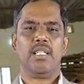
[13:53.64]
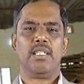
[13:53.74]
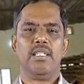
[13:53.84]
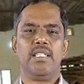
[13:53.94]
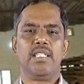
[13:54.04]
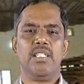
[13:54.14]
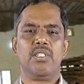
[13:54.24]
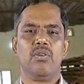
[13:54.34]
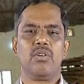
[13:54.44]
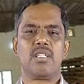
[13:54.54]
This
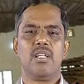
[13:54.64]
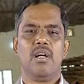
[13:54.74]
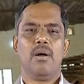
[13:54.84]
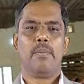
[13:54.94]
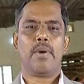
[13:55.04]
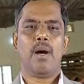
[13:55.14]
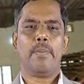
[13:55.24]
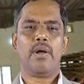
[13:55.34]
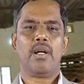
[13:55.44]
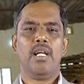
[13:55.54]
ensures
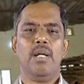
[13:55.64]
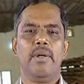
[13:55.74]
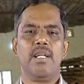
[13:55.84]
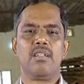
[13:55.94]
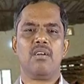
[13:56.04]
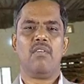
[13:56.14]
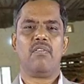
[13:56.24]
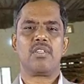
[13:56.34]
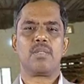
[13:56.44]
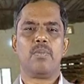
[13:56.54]
proper liberation of
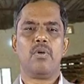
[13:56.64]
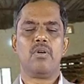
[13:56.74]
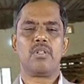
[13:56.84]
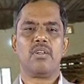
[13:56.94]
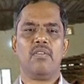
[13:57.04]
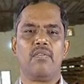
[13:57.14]
spores